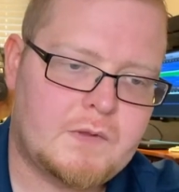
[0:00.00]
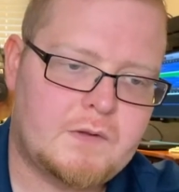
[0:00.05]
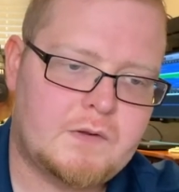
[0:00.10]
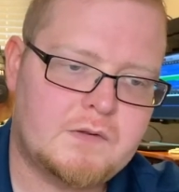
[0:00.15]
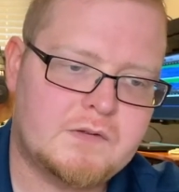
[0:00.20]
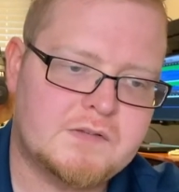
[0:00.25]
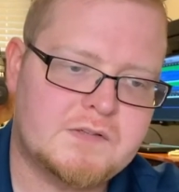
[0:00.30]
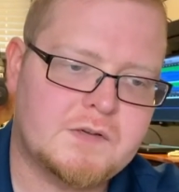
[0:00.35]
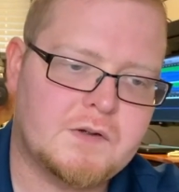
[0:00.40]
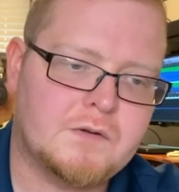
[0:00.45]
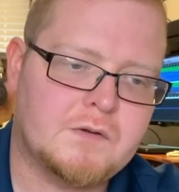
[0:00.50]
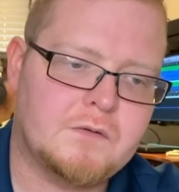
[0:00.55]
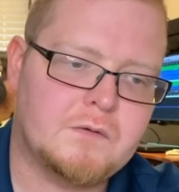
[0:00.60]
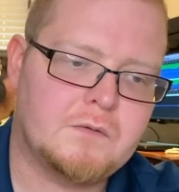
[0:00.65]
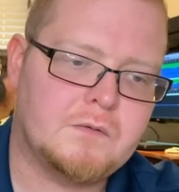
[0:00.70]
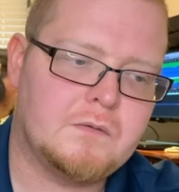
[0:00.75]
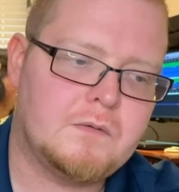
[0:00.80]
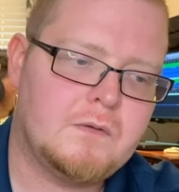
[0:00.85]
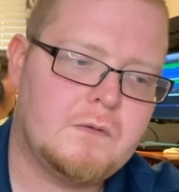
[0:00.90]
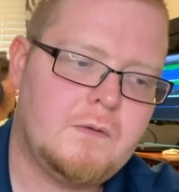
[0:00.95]

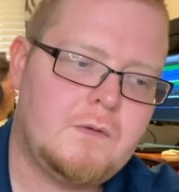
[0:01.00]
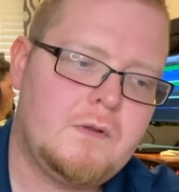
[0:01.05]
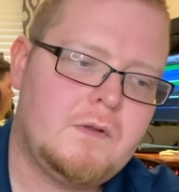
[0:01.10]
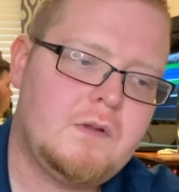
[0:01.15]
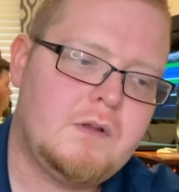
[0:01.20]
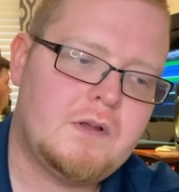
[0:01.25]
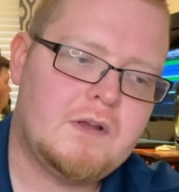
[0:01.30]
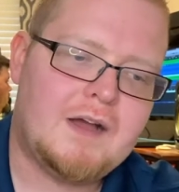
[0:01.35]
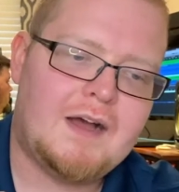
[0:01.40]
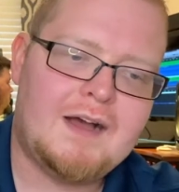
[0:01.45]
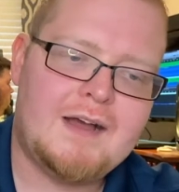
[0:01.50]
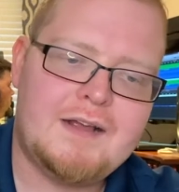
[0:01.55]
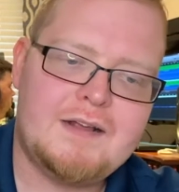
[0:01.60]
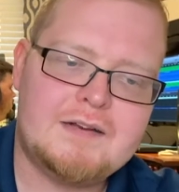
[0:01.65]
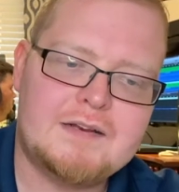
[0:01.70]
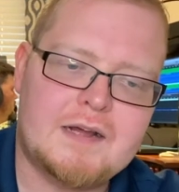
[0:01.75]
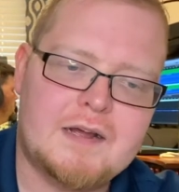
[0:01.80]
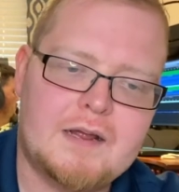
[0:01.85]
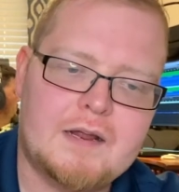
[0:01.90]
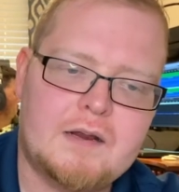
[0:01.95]
So
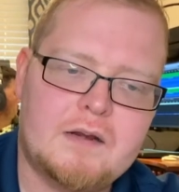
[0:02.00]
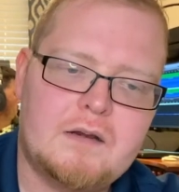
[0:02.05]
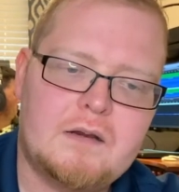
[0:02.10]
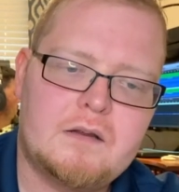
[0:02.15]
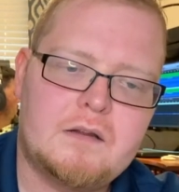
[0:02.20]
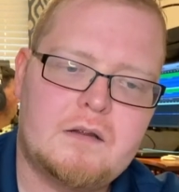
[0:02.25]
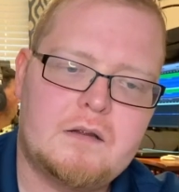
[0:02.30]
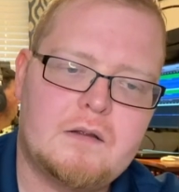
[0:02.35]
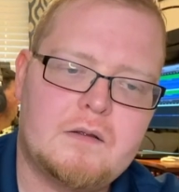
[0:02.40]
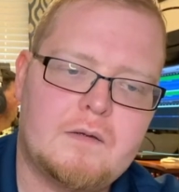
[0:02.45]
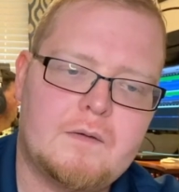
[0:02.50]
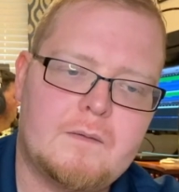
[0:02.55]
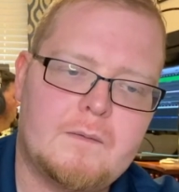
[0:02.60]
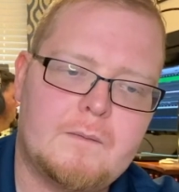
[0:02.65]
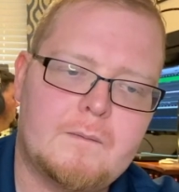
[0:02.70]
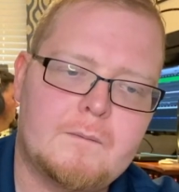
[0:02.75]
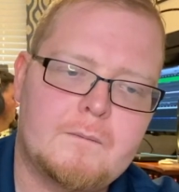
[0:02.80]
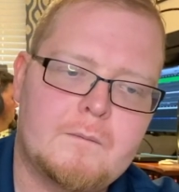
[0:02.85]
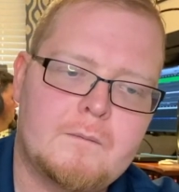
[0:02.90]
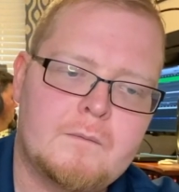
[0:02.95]
iodine
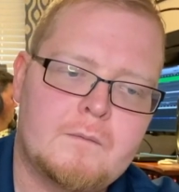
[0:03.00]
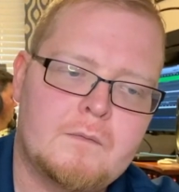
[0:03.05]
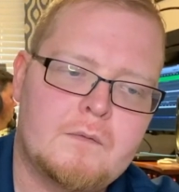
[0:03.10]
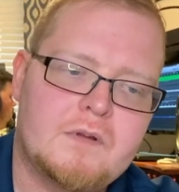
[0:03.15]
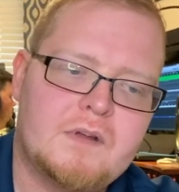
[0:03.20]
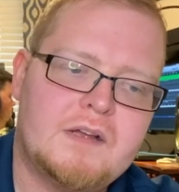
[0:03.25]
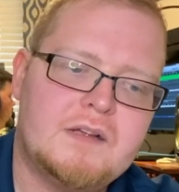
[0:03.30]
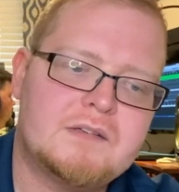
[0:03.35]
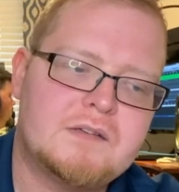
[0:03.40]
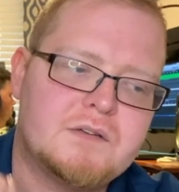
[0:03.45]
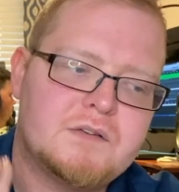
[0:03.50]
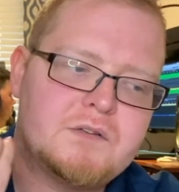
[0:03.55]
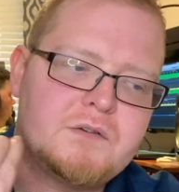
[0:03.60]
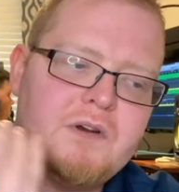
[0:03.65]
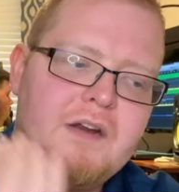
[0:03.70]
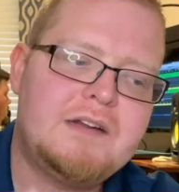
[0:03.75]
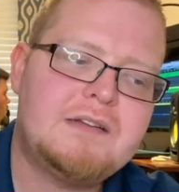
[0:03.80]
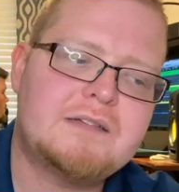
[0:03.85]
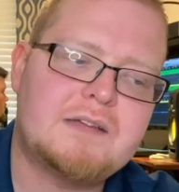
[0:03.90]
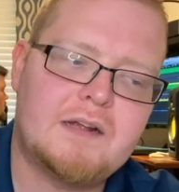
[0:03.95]
is a
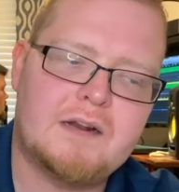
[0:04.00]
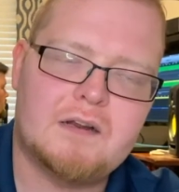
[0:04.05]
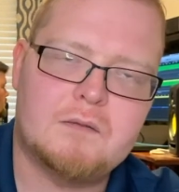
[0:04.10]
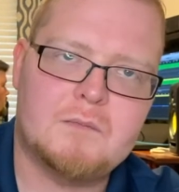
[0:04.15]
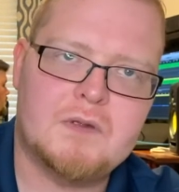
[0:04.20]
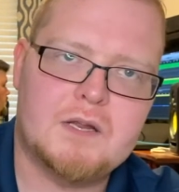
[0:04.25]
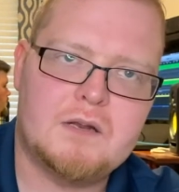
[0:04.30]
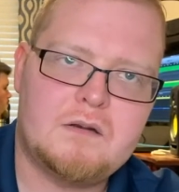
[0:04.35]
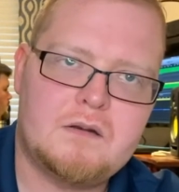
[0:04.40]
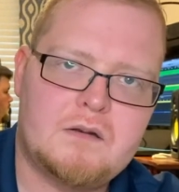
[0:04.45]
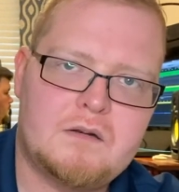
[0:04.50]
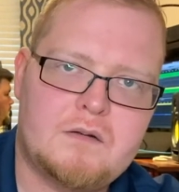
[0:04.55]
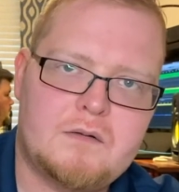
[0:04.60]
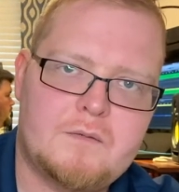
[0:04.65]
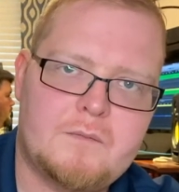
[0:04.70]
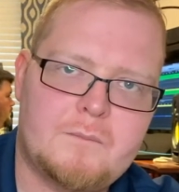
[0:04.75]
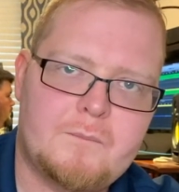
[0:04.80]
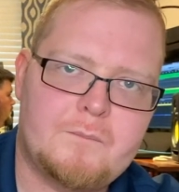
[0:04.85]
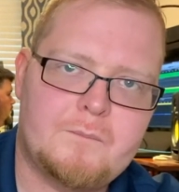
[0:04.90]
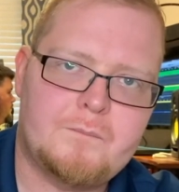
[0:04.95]
trace element,
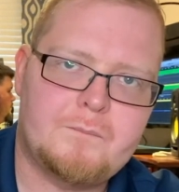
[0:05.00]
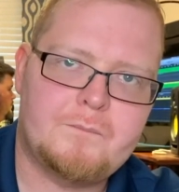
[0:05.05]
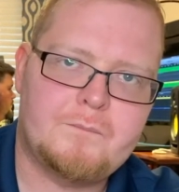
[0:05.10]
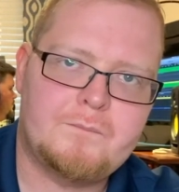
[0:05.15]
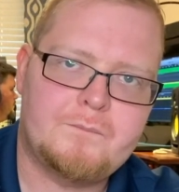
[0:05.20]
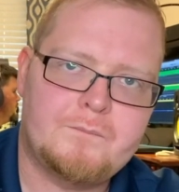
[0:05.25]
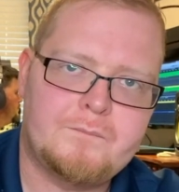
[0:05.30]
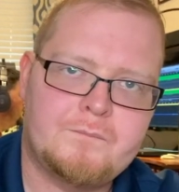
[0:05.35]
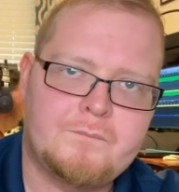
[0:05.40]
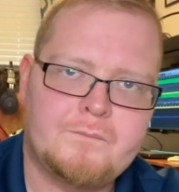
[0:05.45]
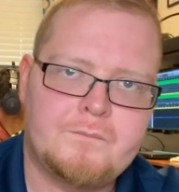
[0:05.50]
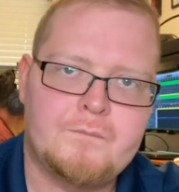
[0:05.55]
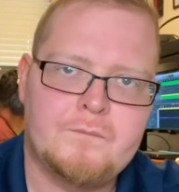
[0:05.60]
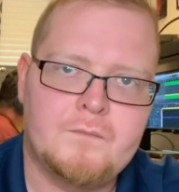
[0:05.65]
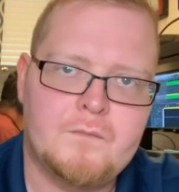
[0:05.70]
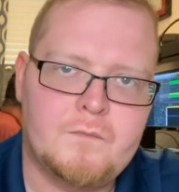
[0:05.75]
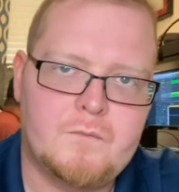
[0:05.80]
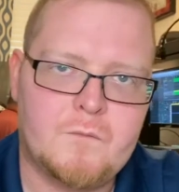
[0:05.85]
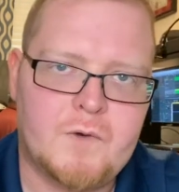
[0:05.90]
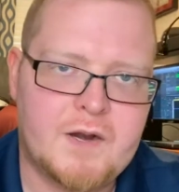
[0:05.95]

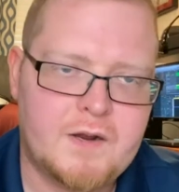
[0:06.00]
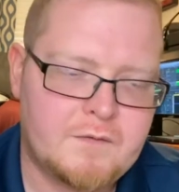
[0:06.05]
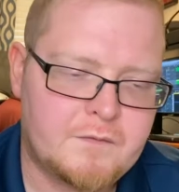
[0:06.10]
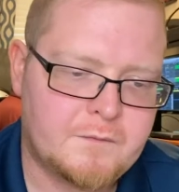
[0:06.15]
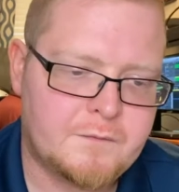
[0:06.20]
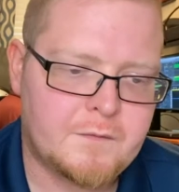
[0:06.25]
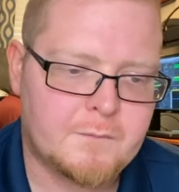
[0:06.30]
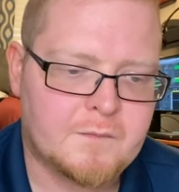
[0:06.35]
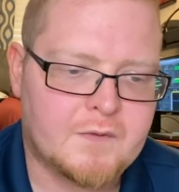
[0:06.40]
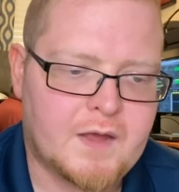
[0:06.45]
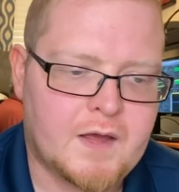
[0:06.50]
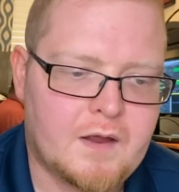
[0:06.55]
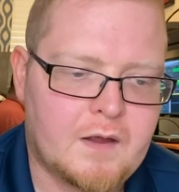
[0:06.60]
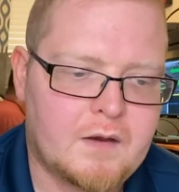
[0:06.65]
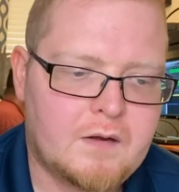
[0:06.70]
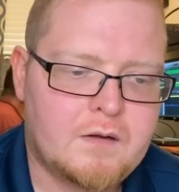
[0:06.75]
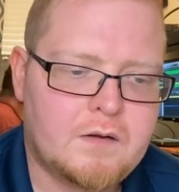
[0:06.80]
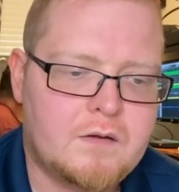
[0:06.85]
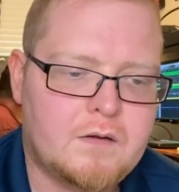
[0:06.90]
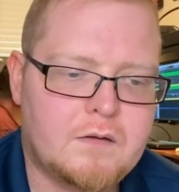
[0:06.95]
right, from that.
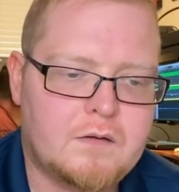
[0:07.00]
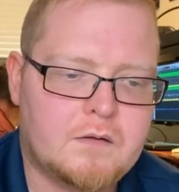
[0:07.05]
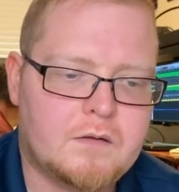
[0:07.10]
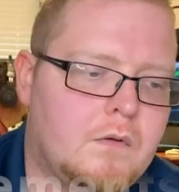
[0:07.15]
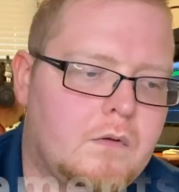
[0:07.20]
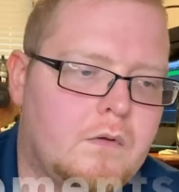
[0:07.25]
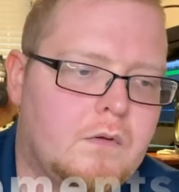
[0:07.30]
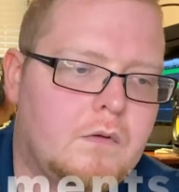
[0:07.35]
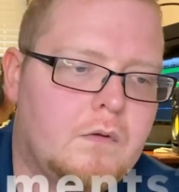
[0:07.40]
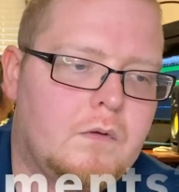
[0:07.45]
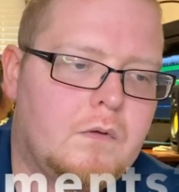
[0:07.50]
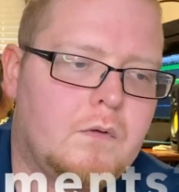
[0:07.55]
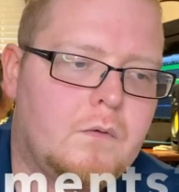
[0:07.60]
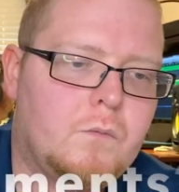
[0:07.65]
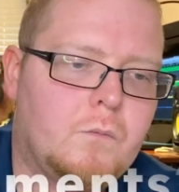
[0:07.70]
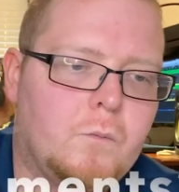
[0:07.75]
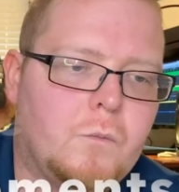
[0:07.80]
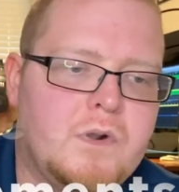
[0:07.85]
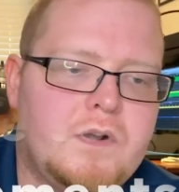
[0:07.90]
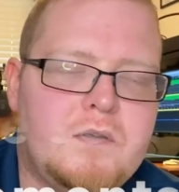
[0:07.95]

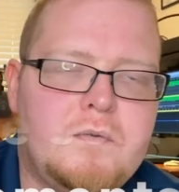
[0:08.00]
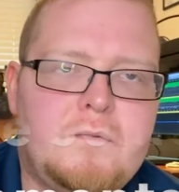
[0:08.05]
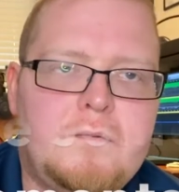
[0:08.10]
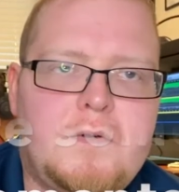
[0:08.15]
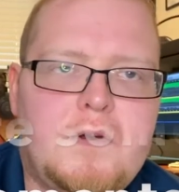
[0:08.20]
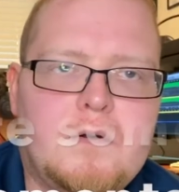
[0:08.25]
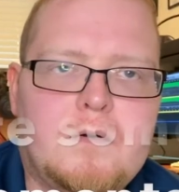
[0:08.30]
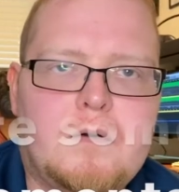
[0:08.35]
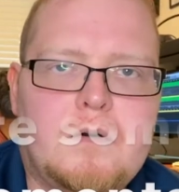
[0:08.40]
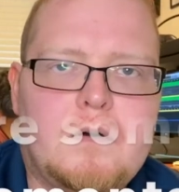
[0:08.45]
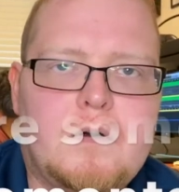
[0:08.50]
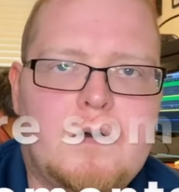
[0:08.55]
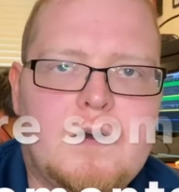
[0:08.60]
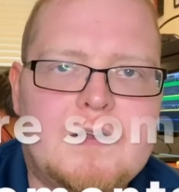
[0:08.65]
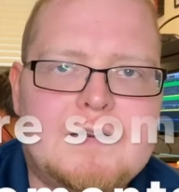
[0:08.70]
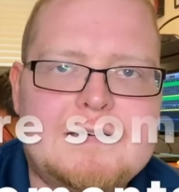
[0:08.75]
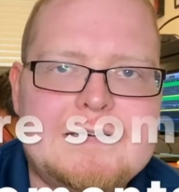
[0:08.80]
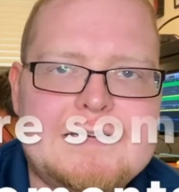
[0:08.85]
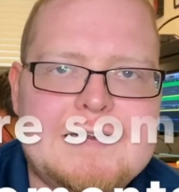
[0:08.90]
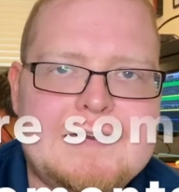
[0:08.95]
One of your
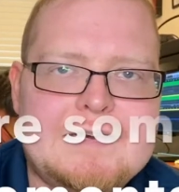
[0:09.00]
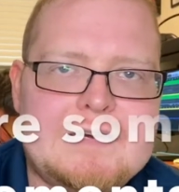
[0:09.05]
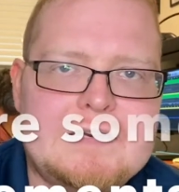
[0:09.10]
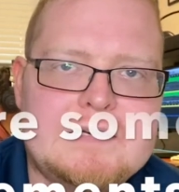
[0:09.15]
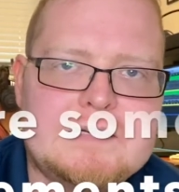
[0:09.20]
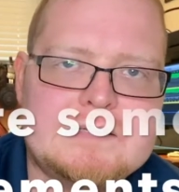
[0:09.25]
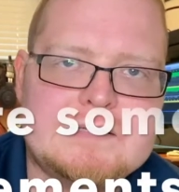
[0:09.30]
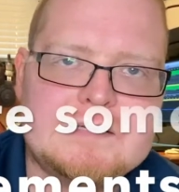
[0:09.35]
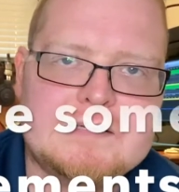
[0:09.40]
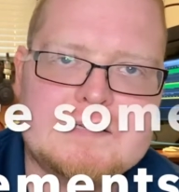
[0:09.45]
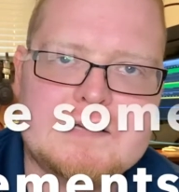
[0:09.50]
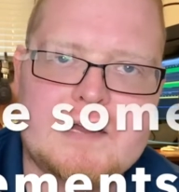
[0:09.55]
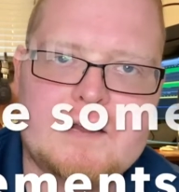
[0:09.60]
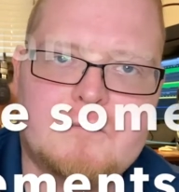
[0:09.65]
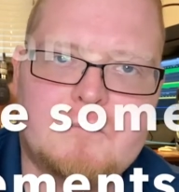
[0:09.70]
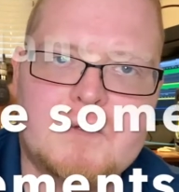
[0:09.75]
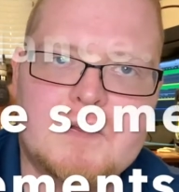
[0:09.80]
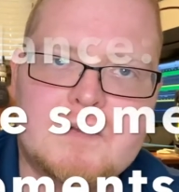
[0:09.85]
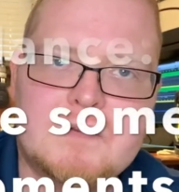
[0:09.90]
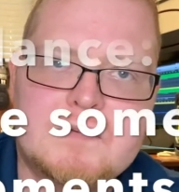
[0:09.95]
attendance
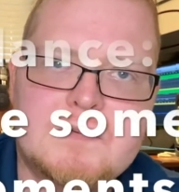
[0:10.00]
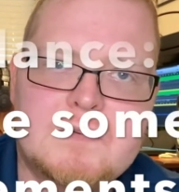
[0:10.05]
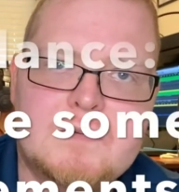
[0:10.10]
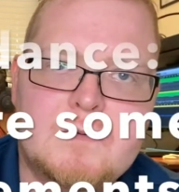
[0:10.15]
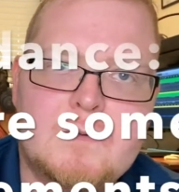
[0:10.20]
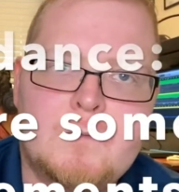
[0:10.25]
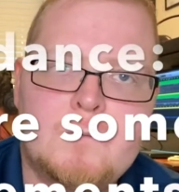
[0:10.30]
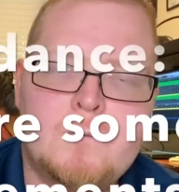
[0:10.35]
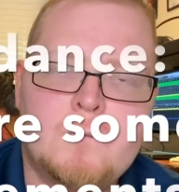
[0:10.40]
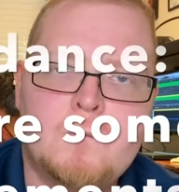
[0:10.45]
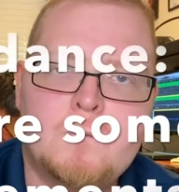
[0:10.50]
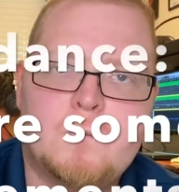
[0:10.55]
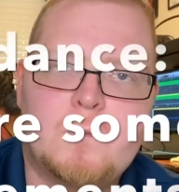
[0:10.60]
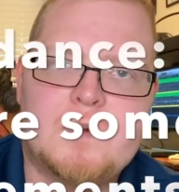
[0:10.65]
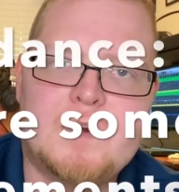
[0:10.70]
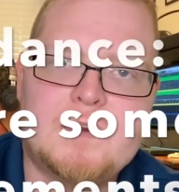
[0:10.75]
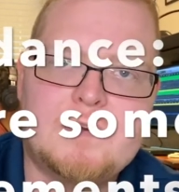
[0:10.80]
assignments, what I'd